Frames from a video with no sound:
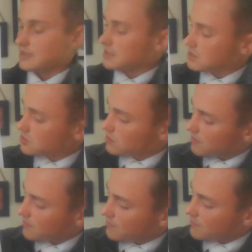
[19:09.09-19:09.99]
it's
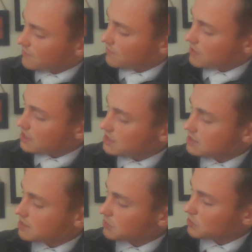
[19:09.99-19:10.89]
very
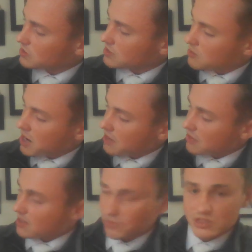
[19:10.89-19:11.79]
similar to the path
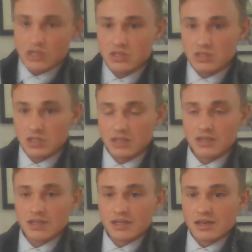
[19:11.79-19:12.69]
that we just took,
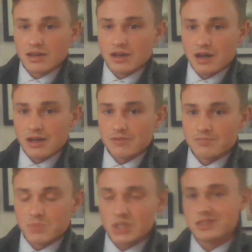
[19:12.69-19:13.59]

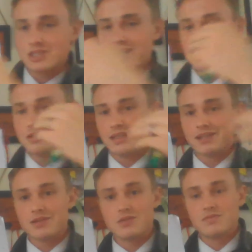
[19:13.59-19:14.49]
but just kind of like